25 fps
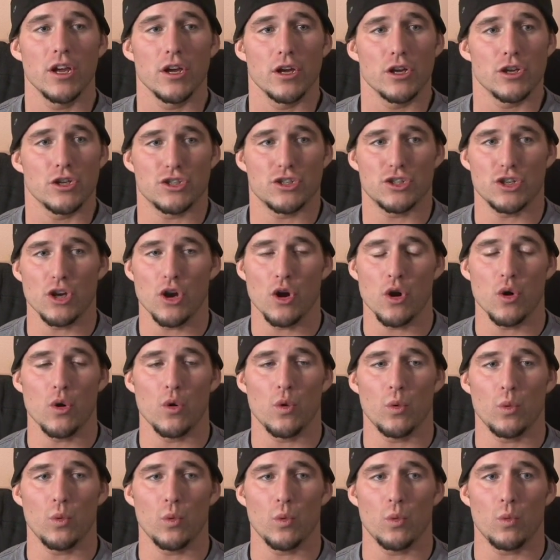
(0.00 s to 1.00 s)

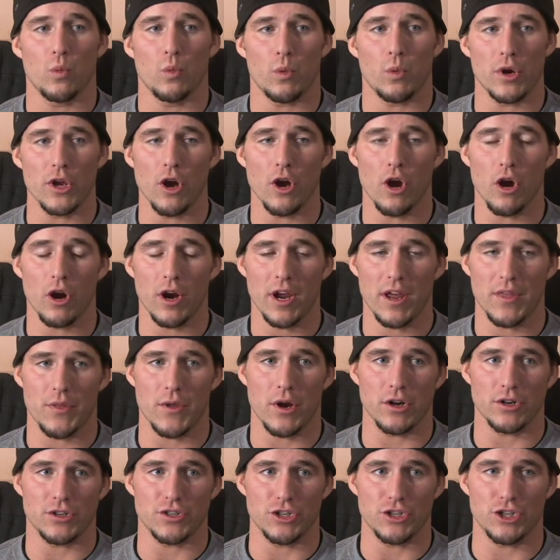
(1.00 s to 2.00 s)
So we all get
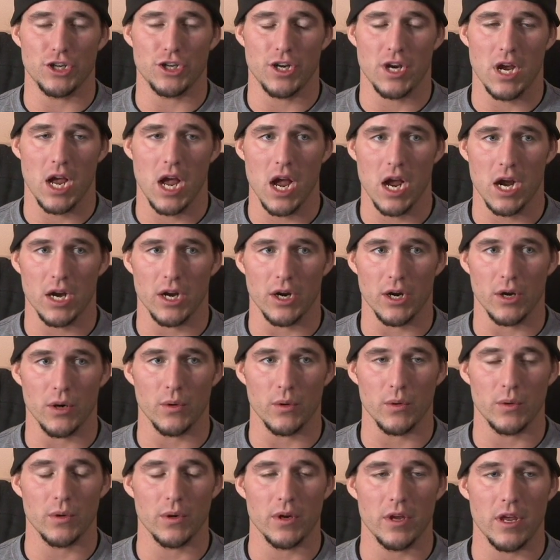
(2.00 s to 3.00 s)
there to
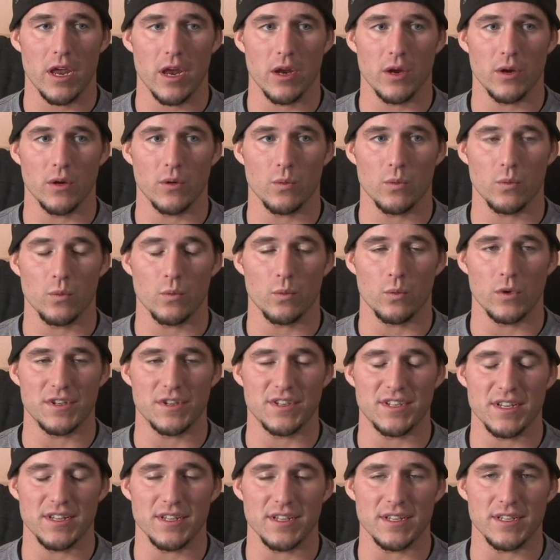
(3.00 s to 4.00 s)
Chicago, and we
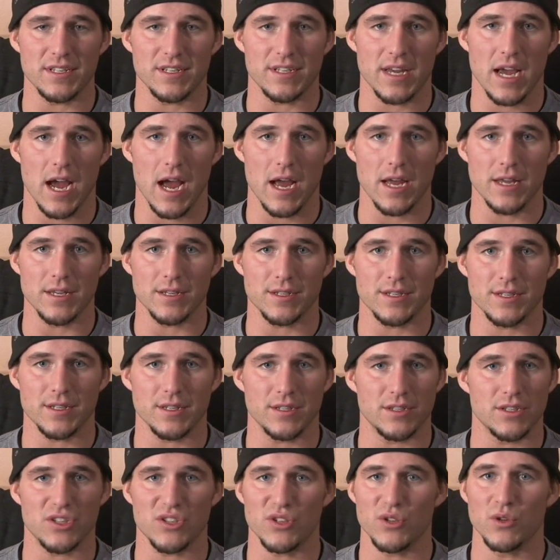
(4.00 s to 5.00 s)
see these guys
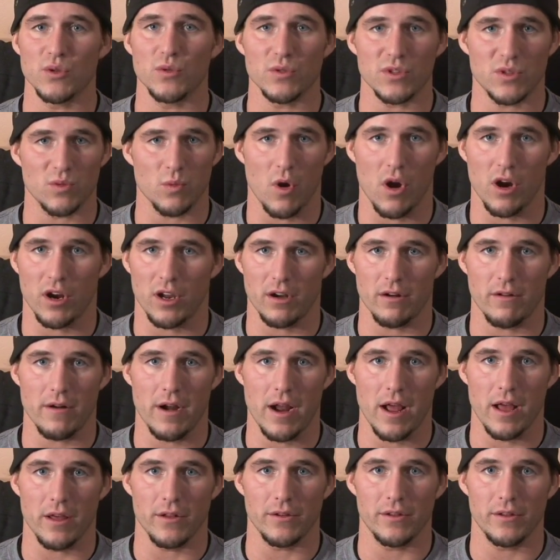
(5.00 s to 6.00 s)
in suits walking
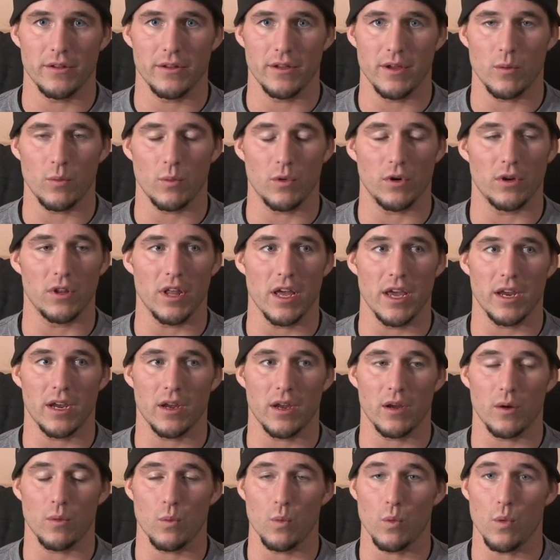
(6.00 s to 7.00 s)
around, and we're
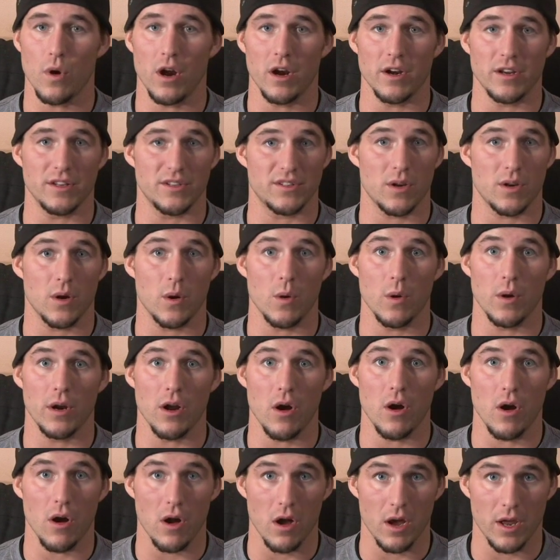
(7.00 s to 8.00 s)
like, "What is going
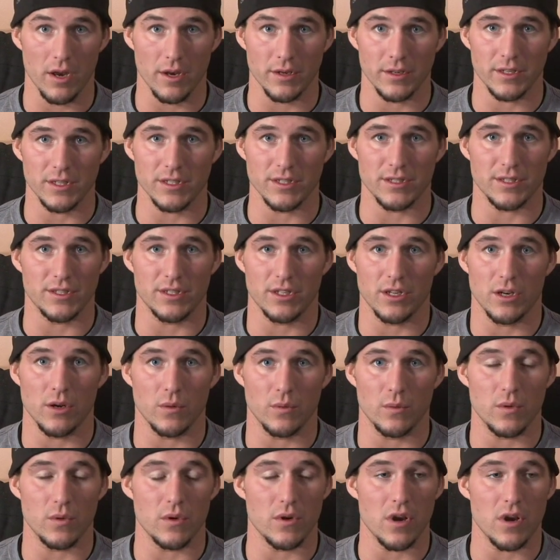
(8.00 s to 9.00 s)
on?" Because
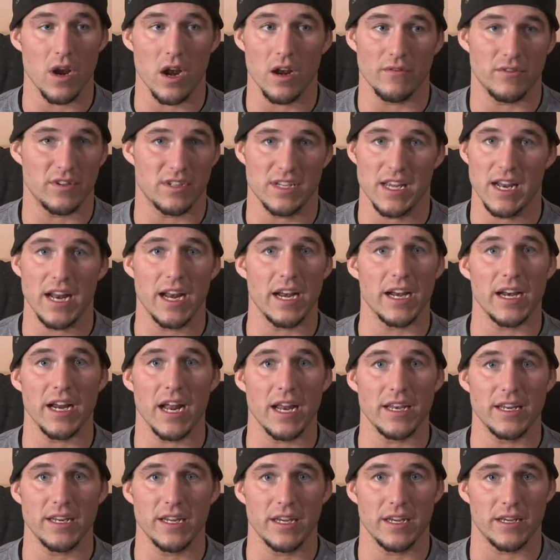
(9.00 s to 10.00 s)
none of us had any
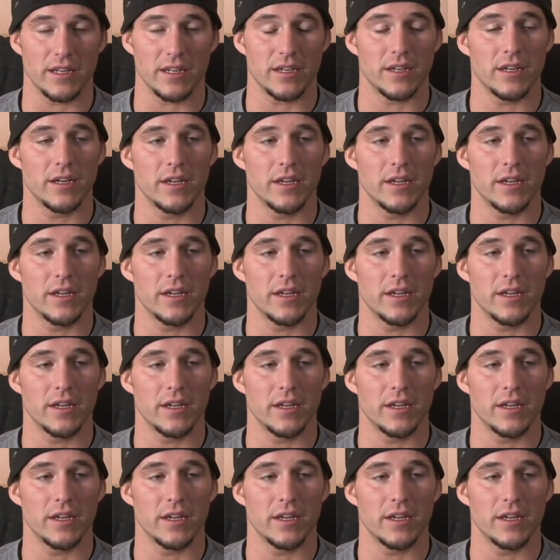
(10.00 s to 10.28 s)
idea.